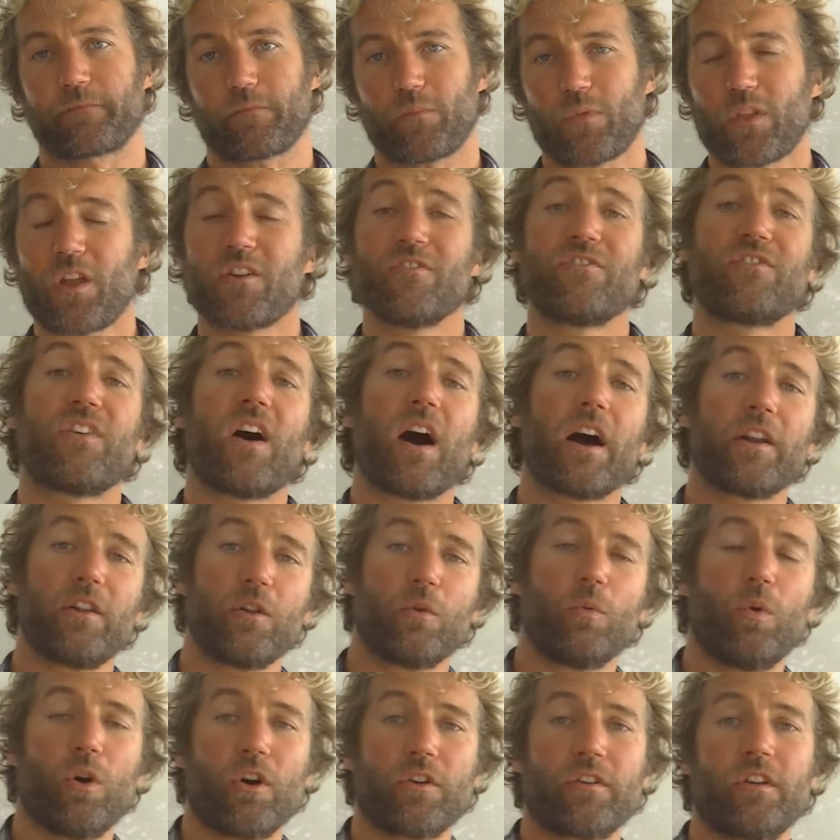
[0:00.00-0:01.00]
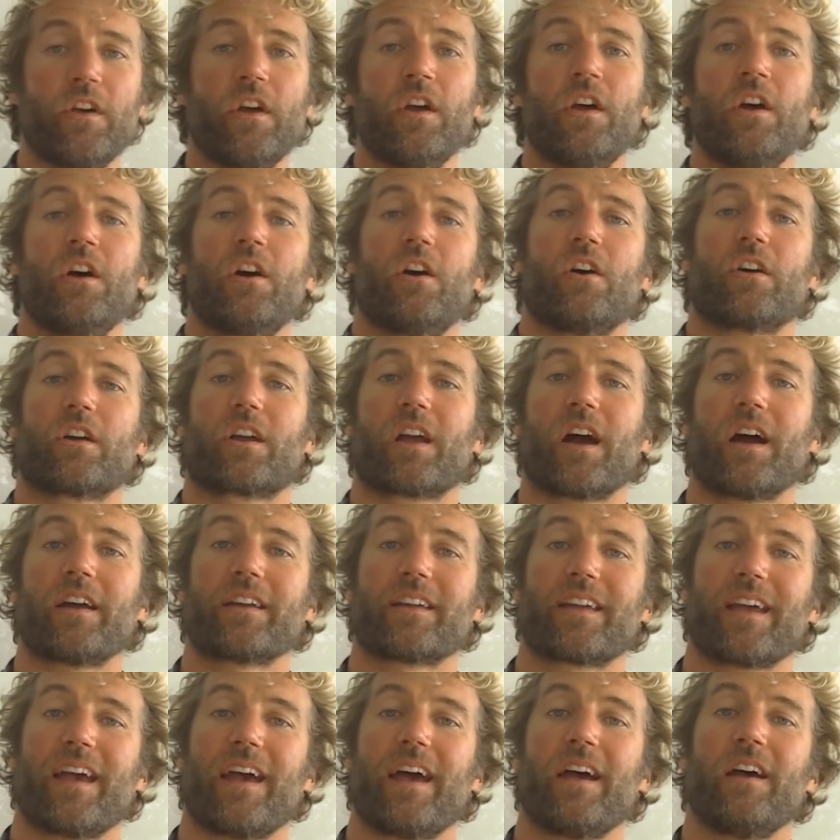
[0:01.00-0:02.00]
Final one on
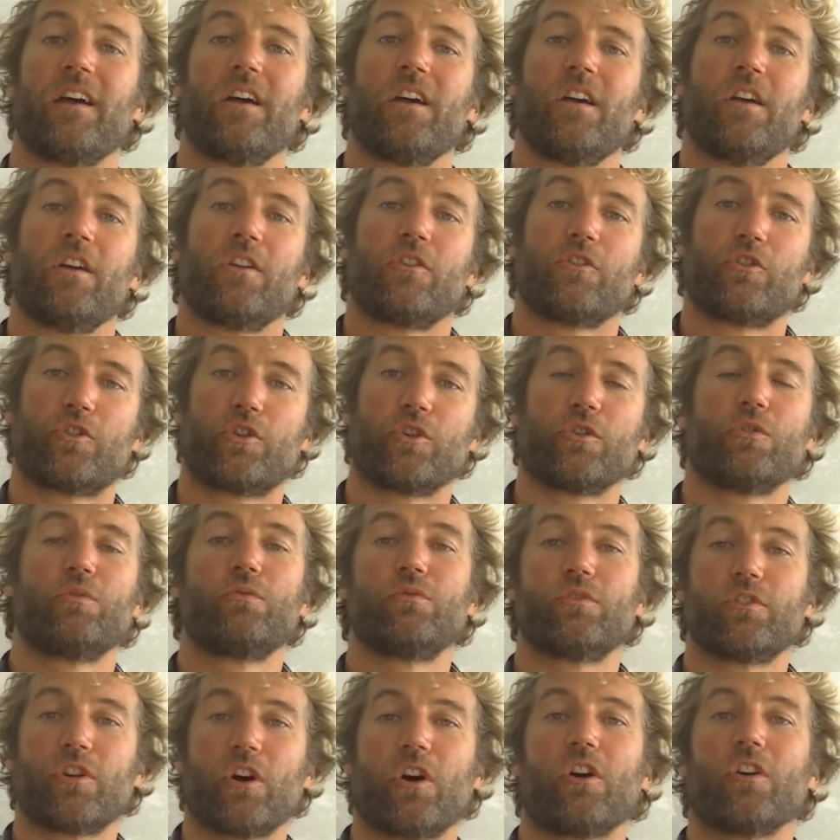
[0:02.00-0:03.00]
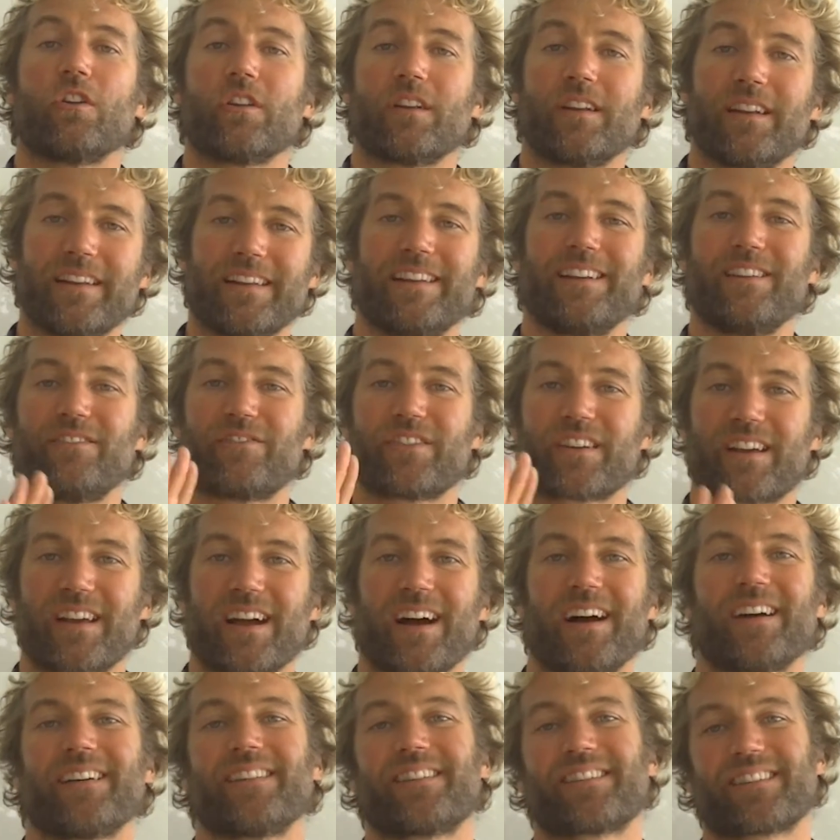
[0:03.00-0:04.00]
Kite Care, do not leave
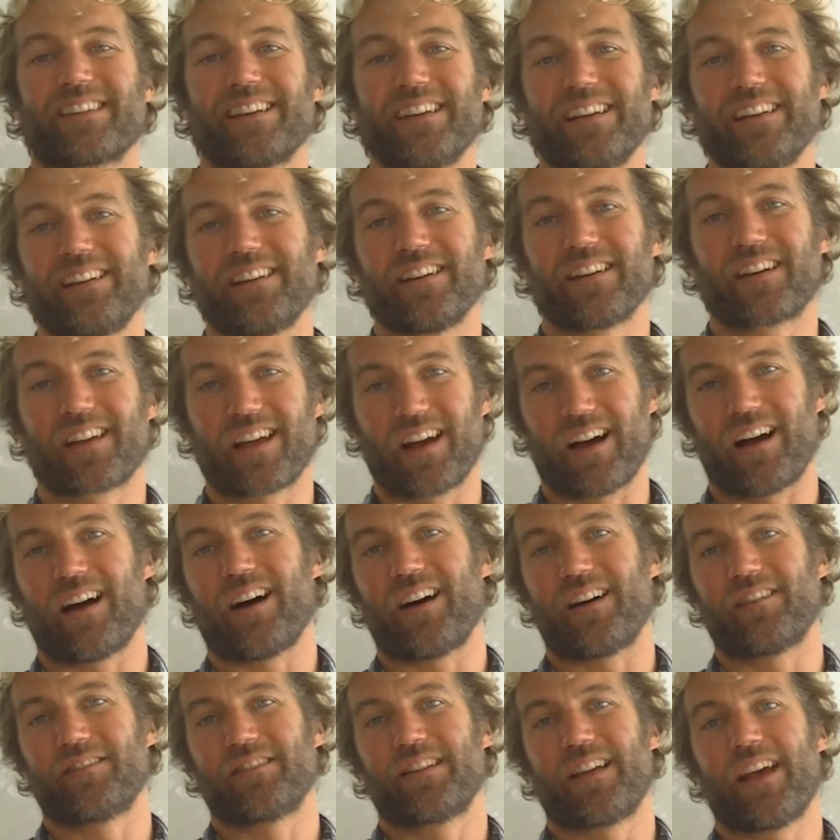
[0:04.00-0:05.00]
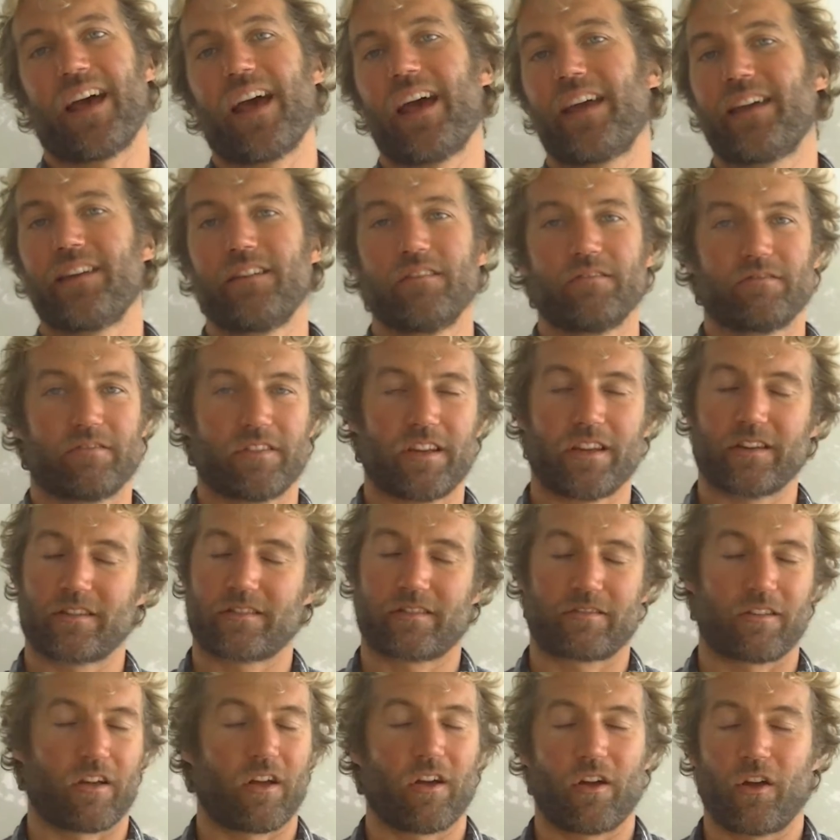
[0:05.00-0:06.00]
kites in the car.
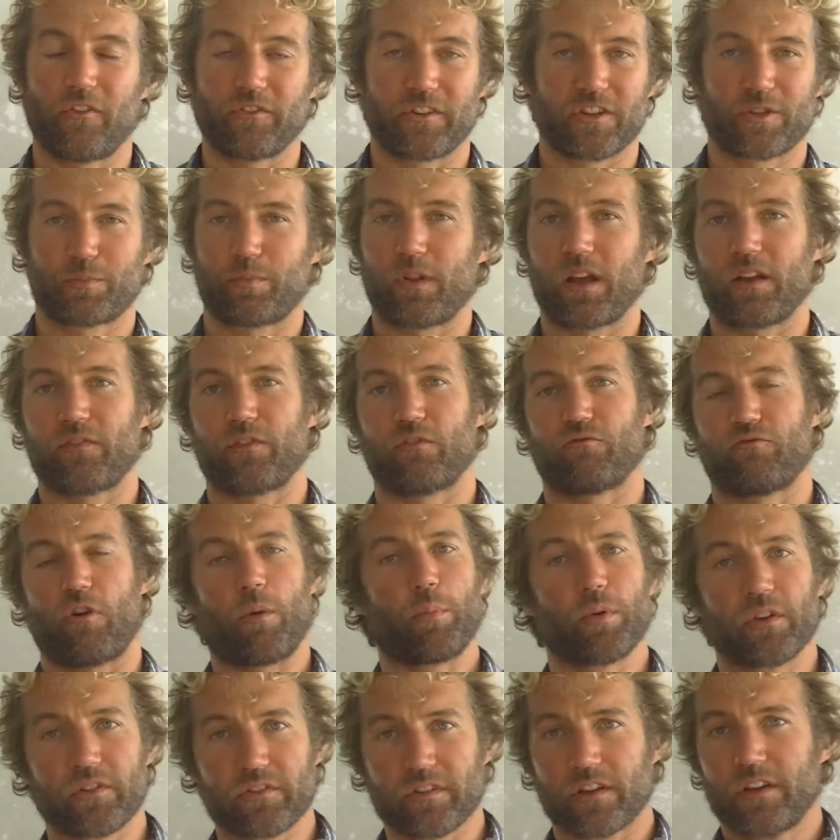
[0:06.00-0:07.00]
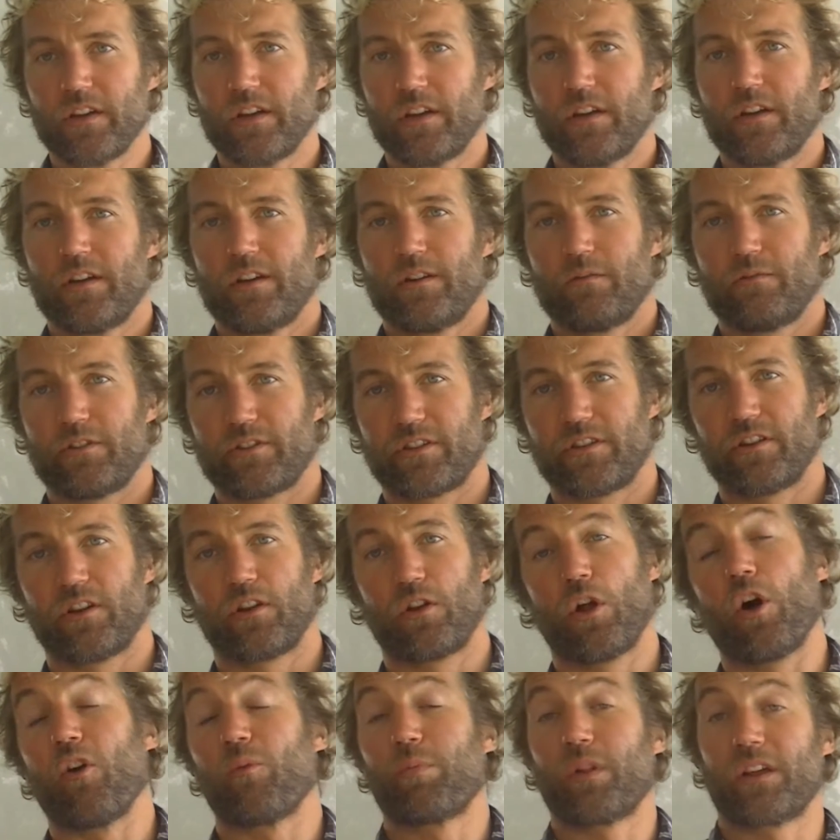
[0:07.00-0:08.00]
It's on display for robbers, which in a
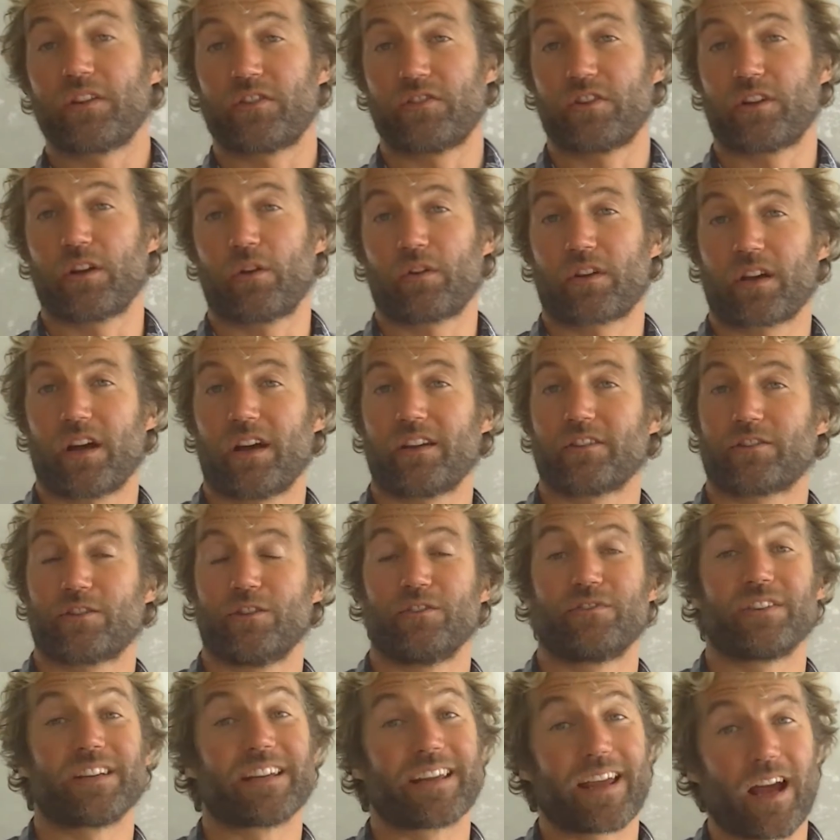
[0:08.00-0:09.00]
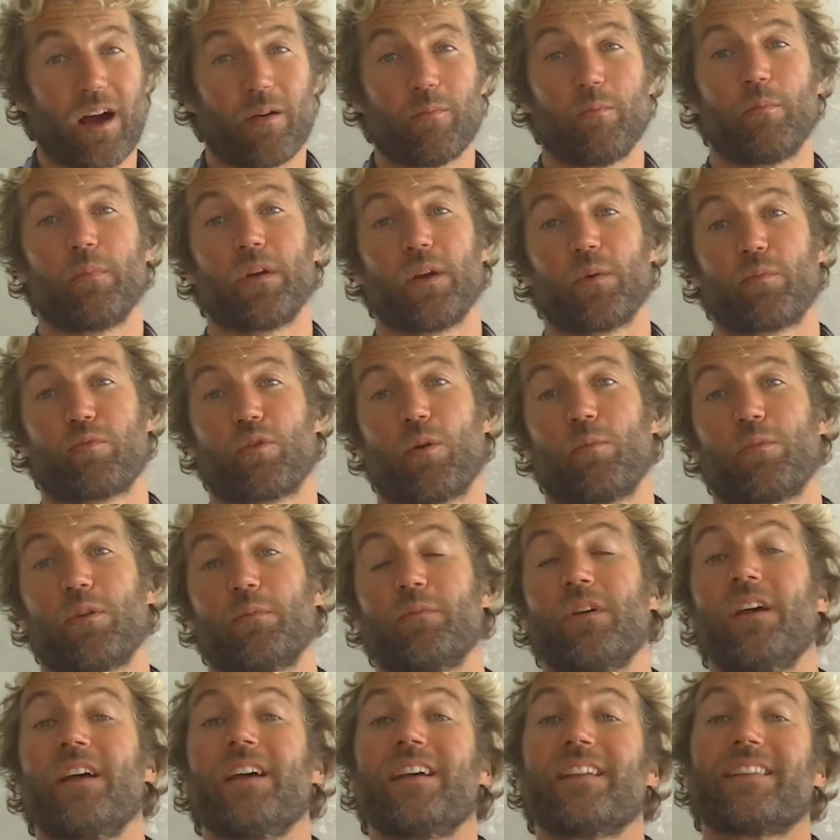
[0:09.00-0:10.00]
lot of places you go kite surfing can be a problem.